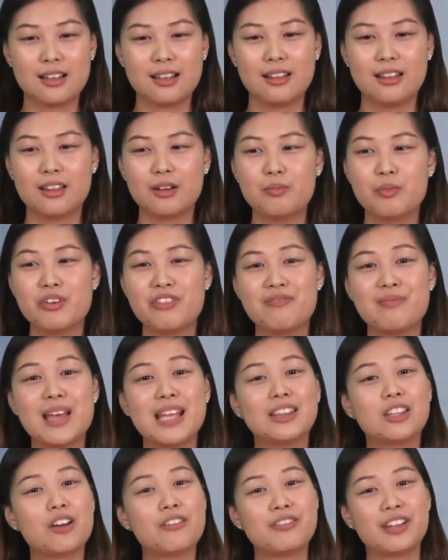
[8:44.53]
the
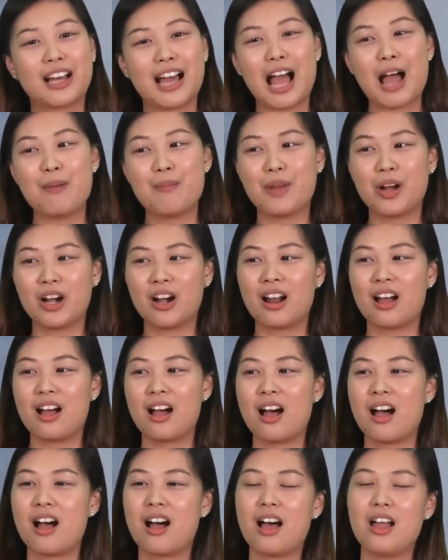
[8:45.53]
movement of the
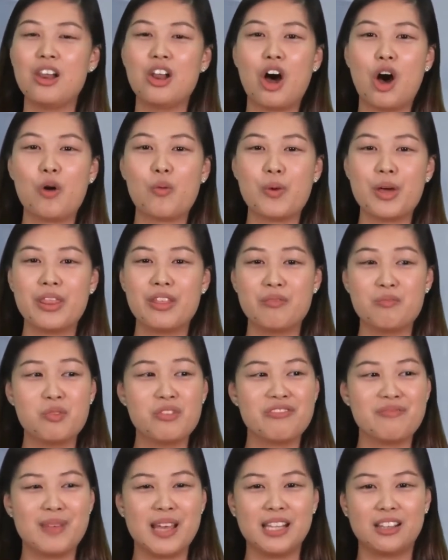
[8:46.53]
camera along with the
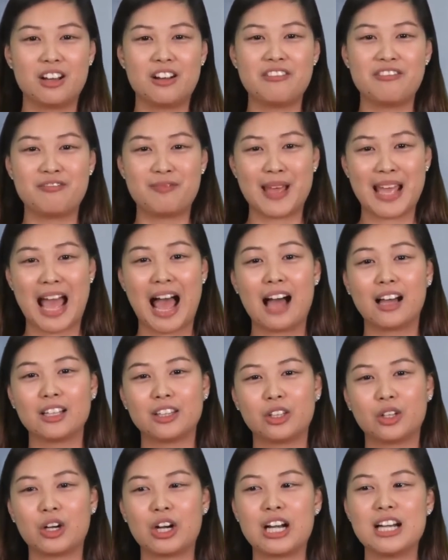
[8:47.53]
movement of my
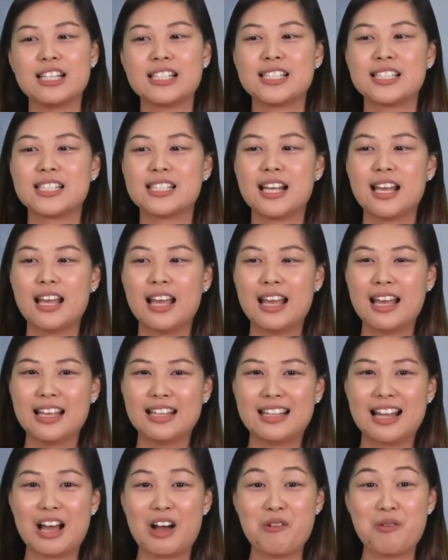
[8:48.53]
actors
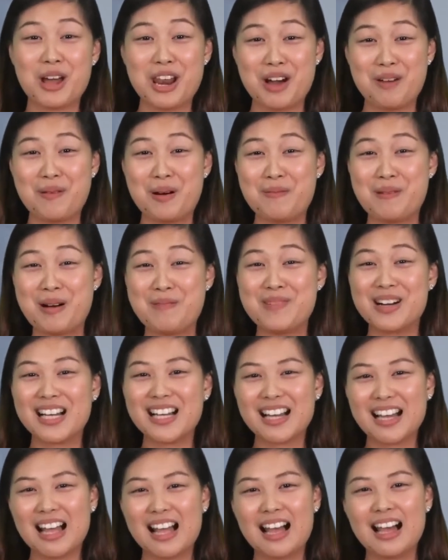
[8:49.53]
na walang
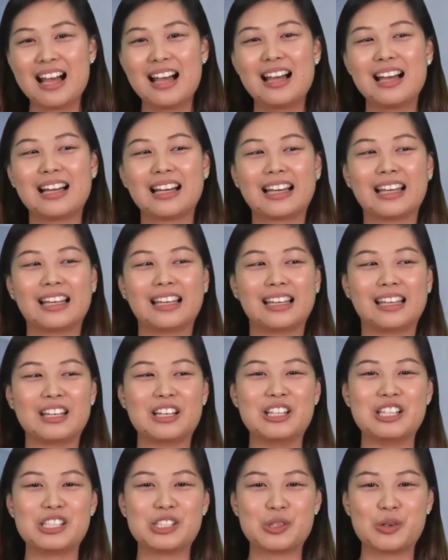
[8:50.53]
mababangga.
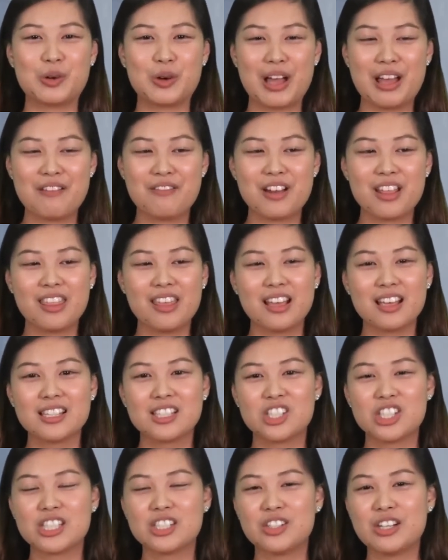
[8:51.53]
So everything
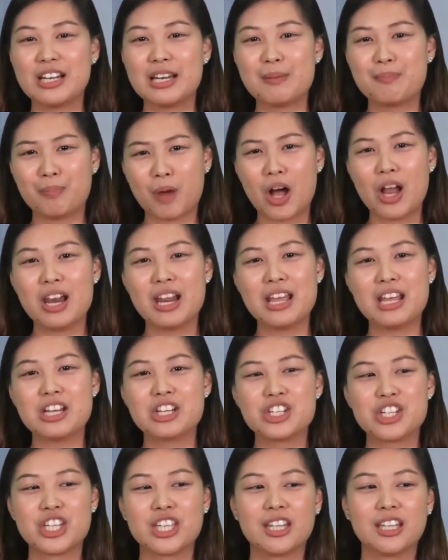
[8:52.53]
is just really
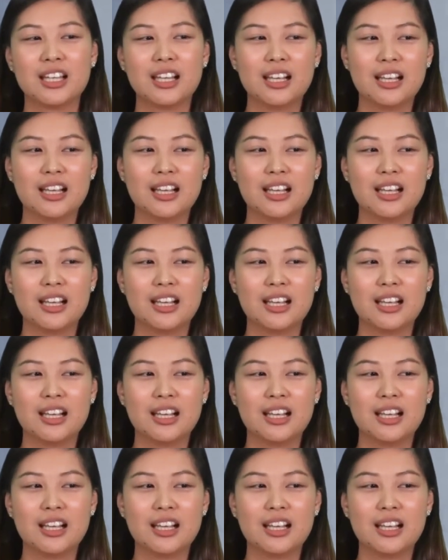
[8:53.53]
polished